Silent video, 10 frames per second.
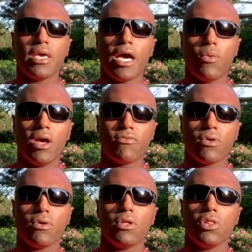
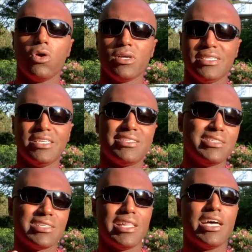However, long
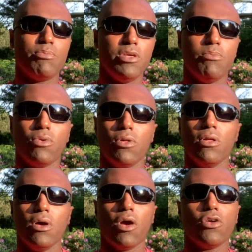distance, a lot of people
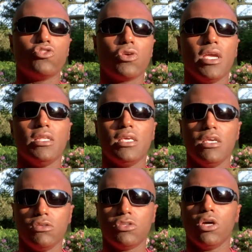are trained
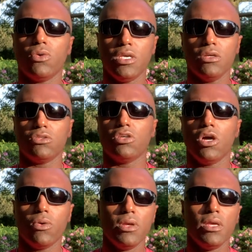heel
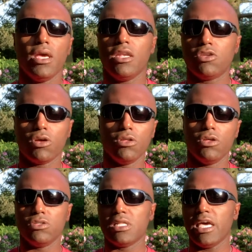toe, and turn
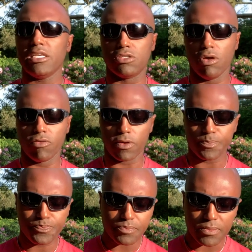those legs over.
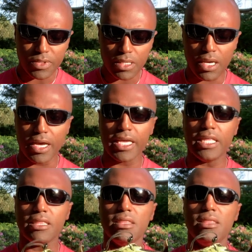
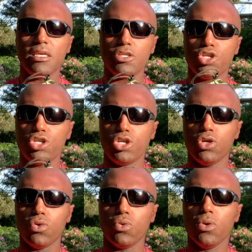In this
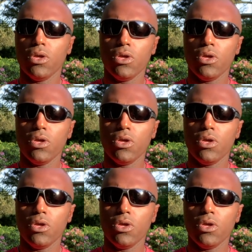shoe,